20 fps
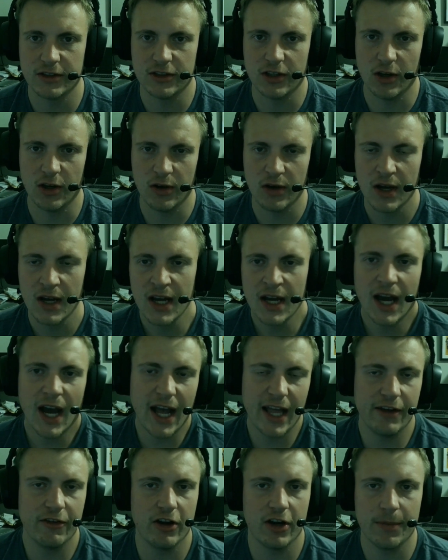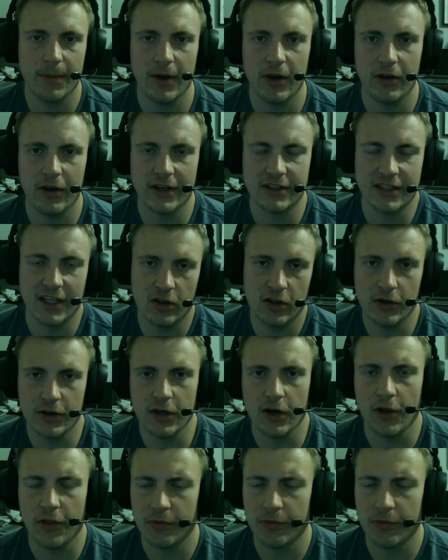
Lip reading: So highly recommend you guys take a look at all